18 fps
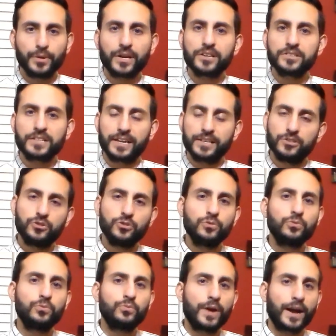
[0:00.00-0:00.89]
because I
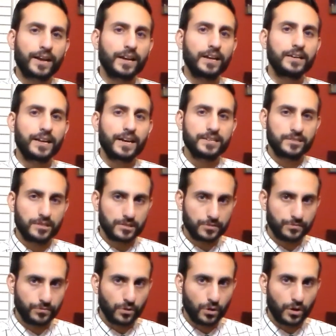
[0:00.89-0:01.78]
do recognize
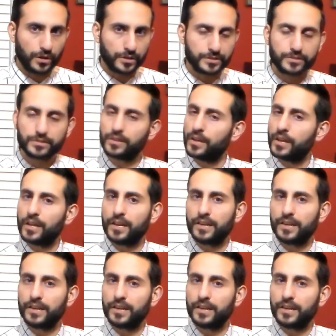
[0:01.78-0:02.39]
its flaws.